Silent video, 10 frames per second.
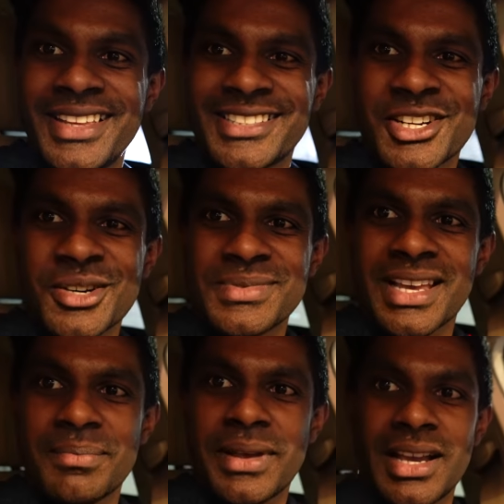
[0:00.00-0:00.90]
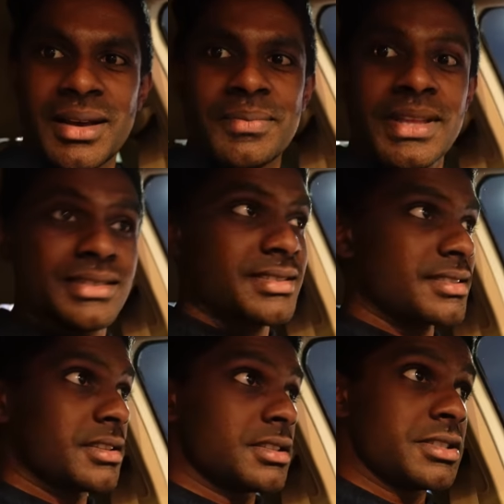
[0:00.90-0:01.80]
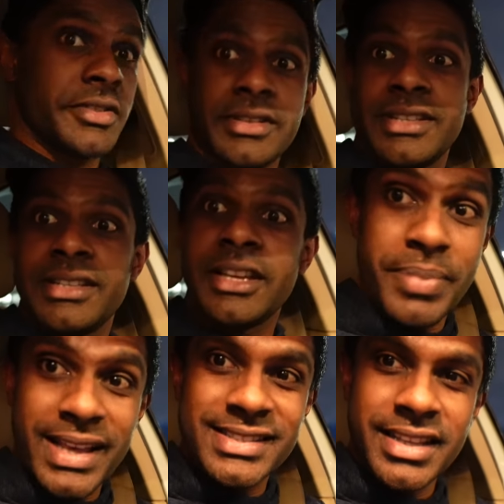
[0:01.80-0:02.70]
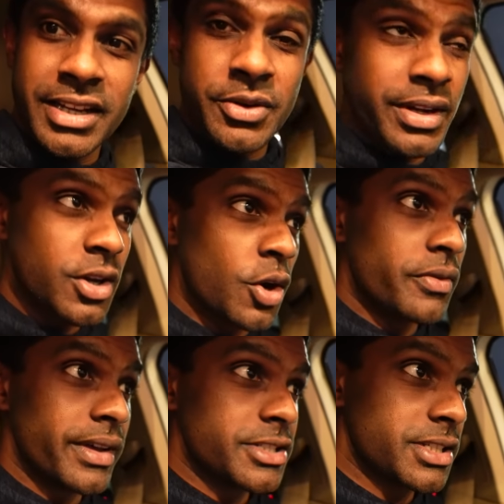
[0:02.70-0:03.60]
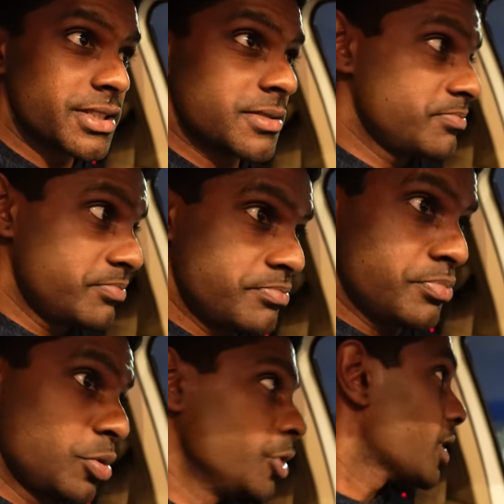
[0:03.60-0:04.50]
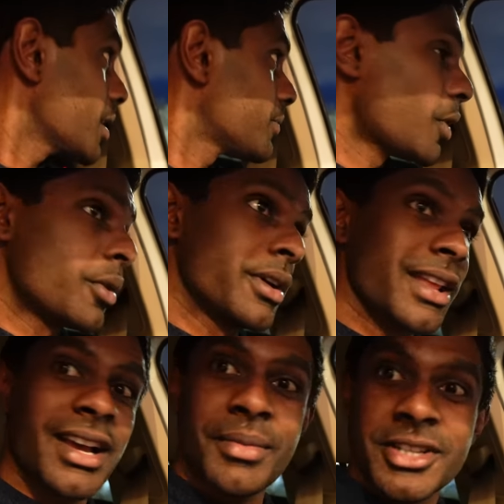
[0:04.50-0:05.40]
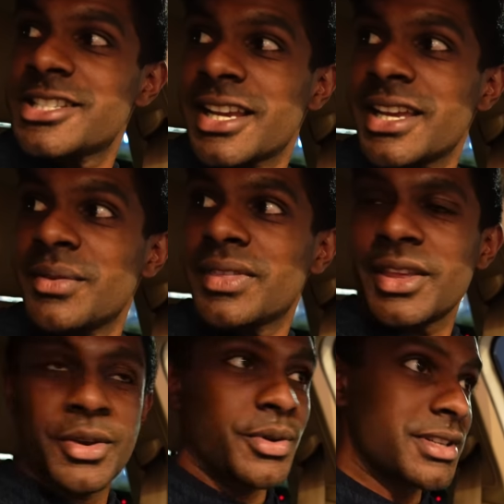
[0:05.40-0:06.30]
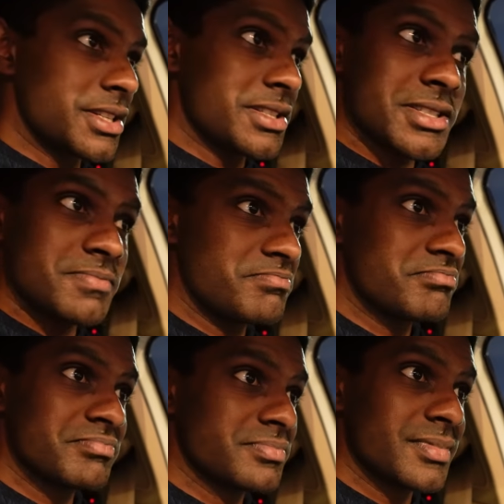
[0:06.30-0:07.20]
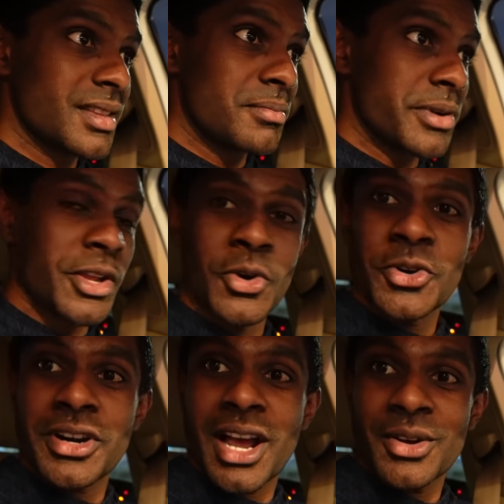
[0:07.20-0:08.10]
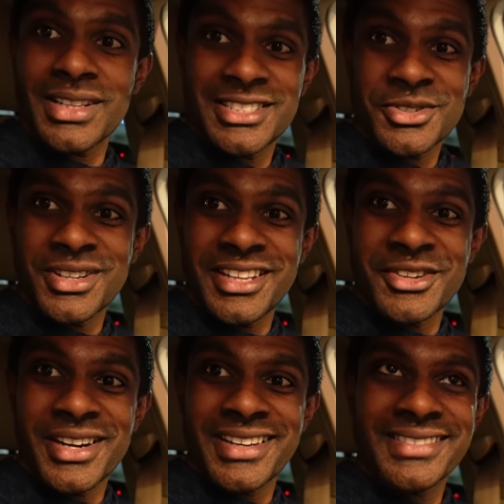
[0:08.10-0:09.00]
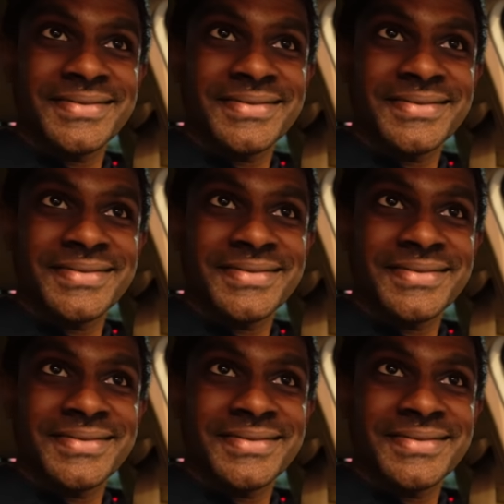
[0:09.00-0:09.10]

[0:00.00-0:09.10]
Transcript: this curbside pickup. It's seriously the best thing during COVID. Just pull your car forward, they come and check in with you and just bring your order out. It's really great.